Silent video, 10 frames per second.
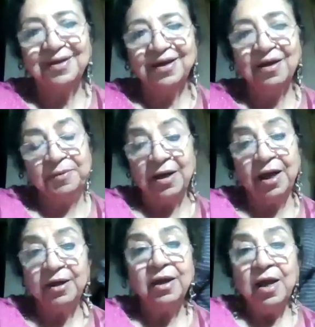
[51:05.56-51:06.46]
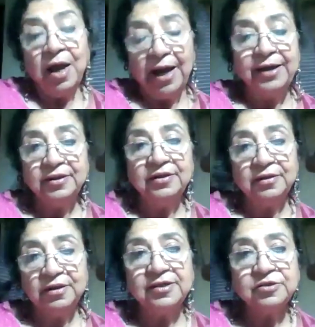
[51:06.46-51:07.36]
I mean, I think
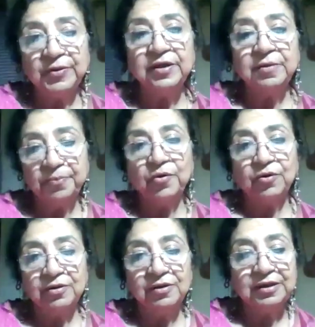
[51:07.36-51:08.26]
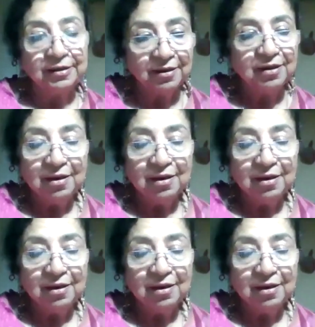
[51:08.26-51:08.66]
that that's very important, that